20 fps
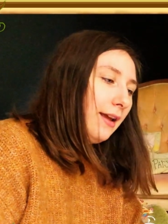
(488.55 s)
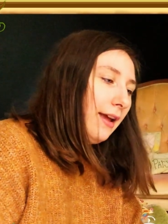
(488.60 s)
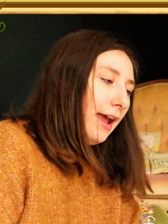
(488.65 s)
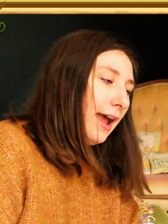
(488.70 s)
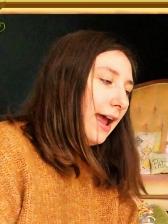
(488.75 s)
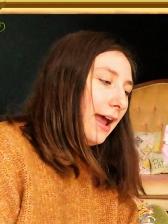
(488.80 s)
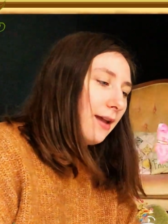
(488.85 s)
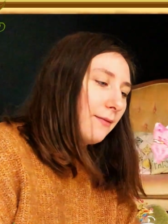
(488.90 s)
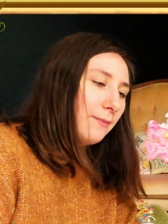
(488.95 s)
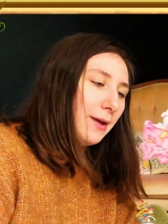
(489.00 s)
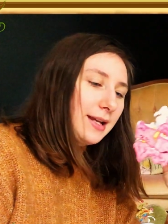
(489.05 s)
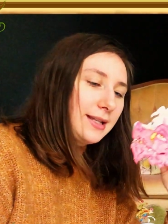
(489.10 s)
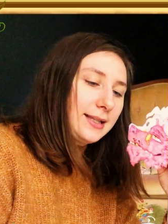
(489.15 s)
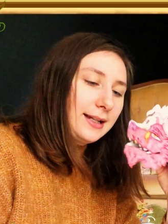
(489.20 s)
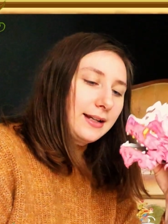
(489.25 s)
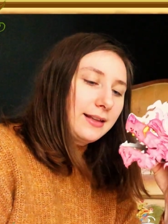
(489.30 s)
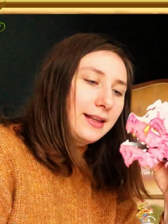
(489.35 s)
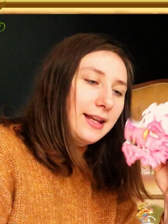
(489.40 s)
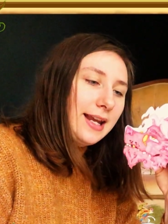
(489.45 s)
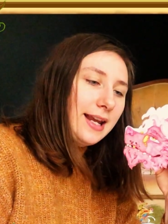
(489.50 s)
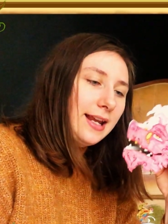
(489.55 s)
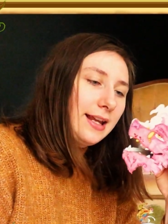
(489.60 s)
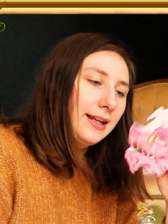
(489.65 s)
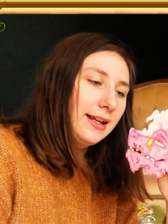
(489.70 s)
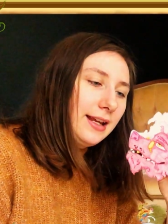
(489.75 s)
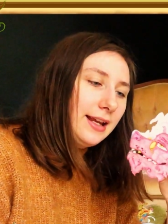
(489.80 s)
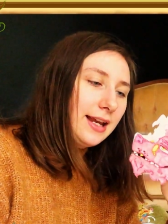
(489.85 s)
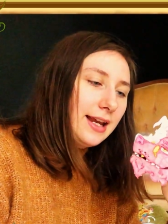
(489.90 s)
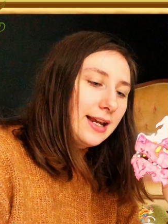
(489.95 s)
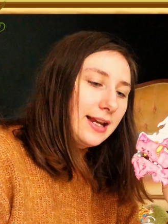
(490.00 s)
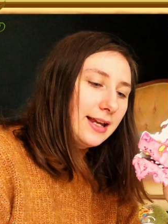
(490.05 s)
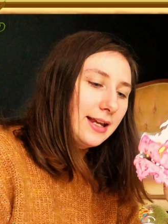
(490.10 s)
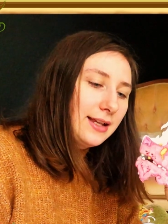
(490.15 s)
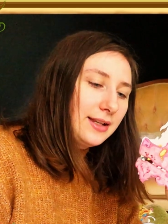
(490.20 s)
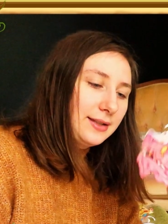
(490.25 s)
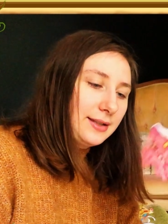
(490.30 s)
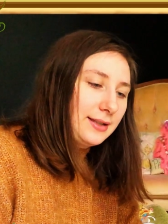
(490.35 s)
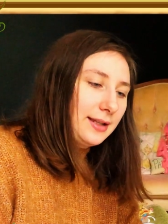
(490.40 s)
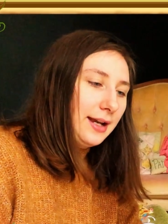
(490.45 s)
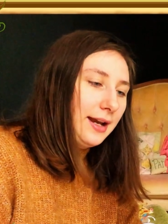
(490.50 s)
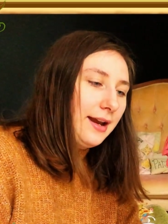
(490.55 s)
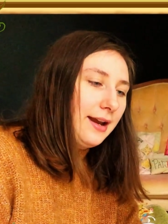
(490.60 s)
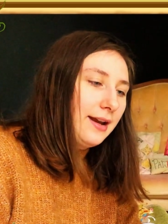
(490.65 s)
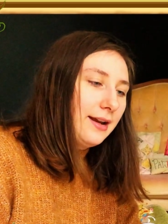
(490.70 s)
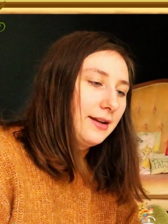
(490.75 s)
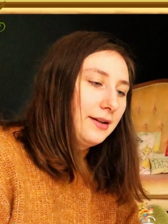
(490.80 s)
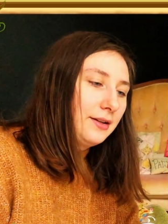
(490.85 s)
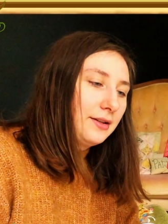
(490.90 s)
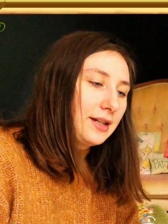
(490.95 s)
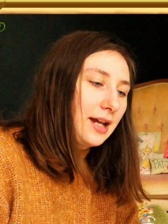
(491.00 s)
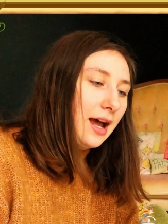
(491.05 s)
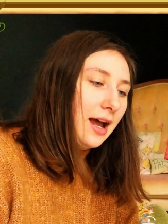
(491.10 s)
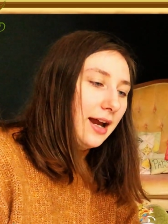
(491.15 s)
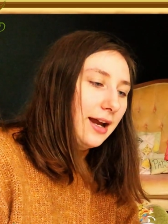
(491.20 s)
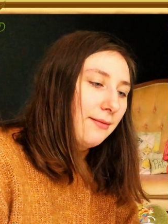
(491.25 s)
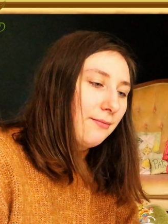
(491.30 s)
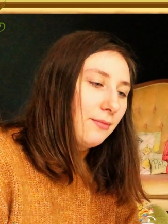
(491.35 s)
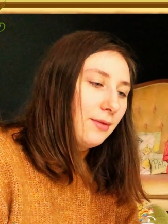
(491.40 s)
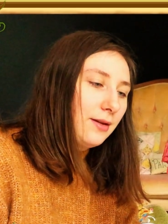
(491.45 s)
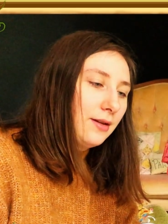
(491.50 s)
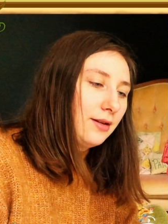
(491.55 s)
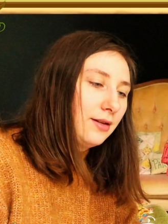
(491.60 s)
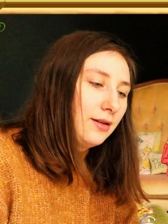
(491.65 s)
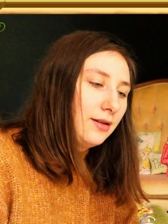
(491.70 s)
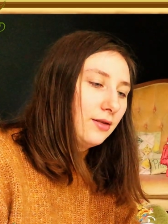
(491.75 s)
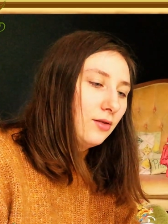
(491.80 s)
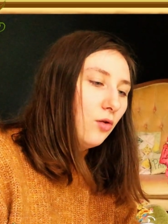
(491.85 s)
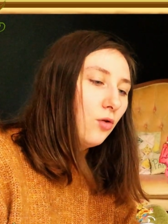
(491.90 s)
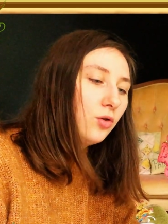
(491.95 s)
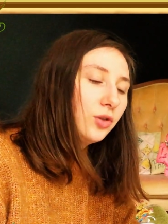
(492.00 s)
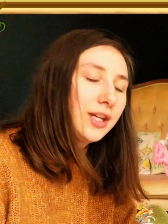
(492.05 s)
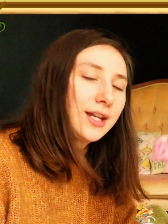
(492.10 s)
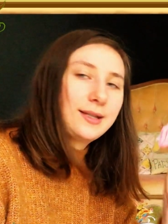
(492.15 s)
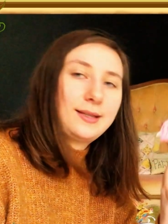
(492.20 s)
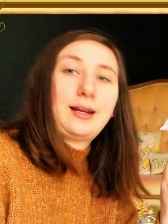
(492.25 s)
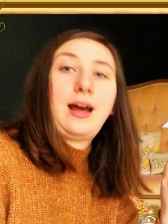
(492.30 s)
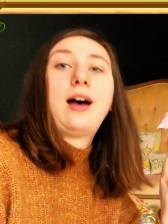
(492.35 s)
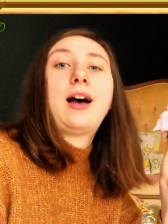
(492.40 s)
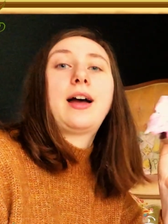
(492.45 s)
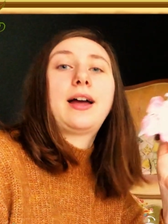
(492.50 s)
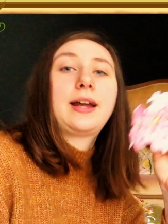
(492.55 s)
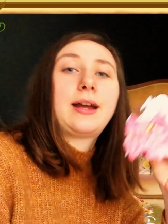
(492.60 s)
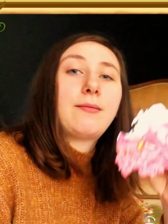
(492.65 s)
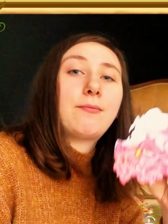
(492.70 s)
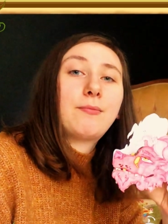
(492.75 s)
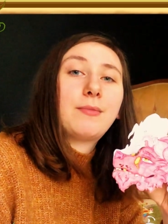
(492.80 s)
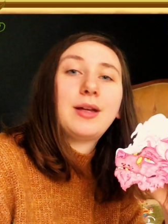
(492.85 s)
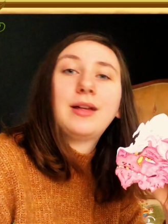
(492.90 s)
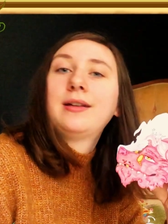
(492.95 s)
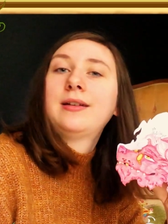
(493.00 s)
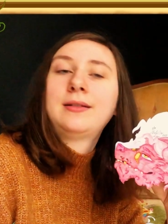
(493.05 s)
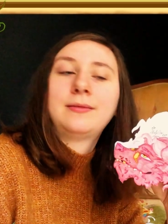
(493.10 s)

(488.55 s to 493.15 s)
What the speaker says: And basically, he is time. Old as time.